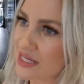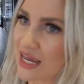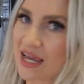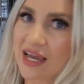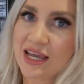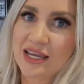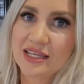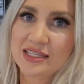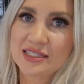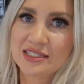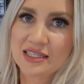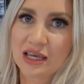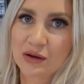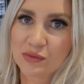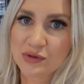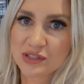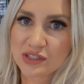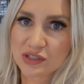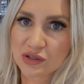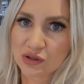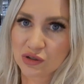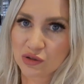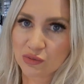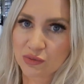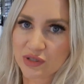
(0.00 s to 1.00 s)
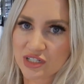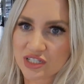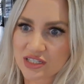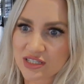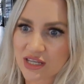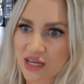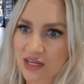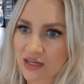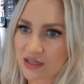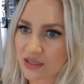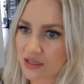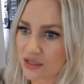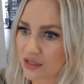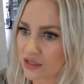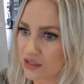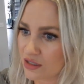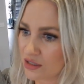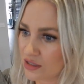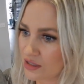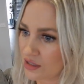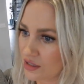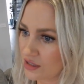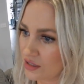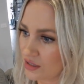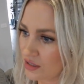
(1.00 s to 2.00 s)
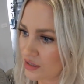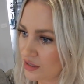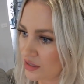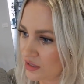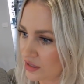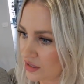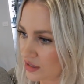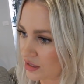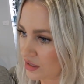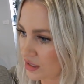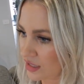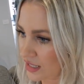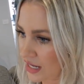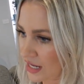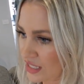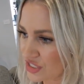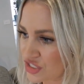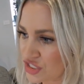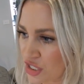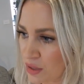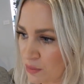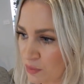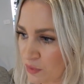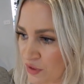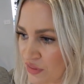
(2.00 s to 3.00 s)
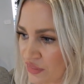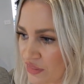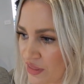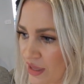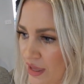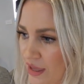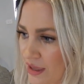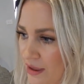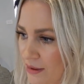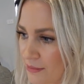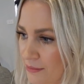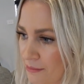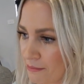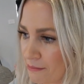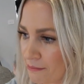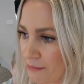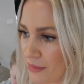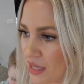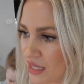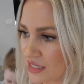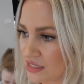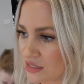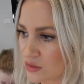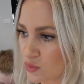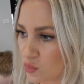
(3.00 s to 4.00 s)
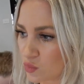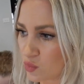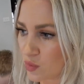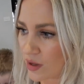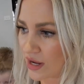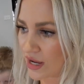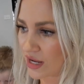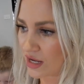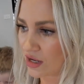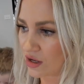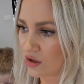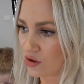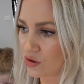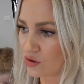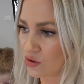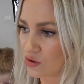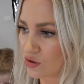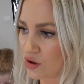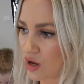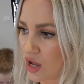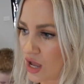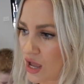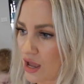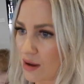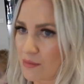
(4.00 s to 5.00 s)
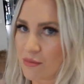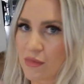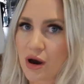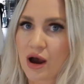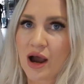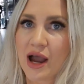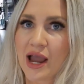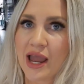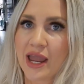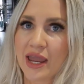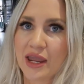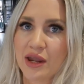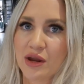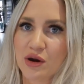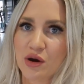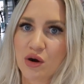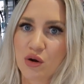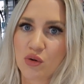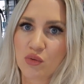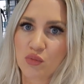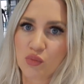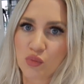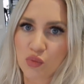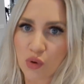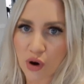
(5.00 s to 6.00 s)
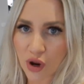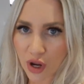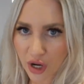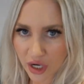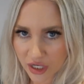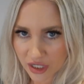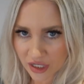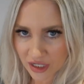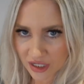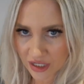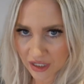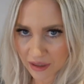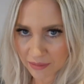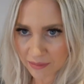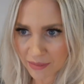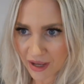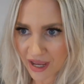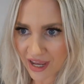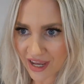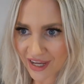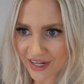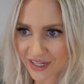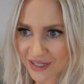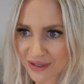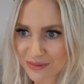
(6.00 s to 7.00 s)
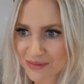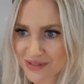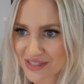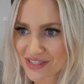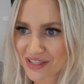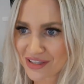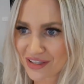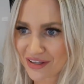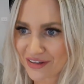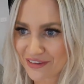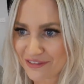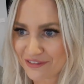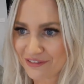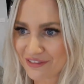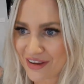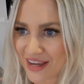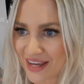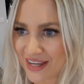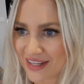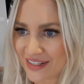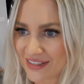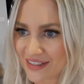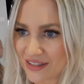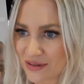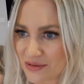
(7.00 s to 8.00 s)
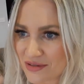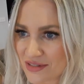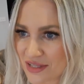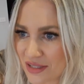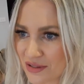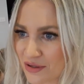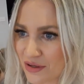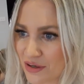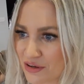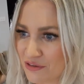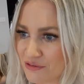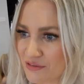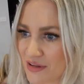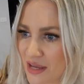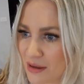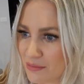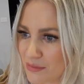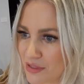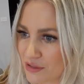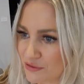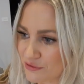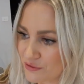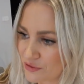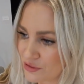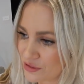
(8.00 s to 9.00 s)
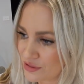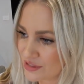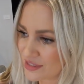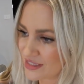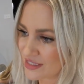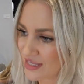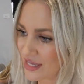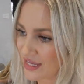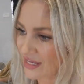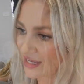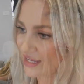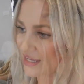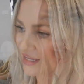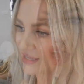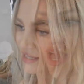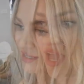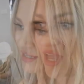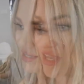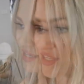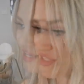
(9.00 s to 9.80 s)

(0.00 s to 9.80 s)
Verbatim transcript: and dad's. That was good. We just had a I catch up with them as well. My work party was a lot of fun. There was a lot of yummy foods there.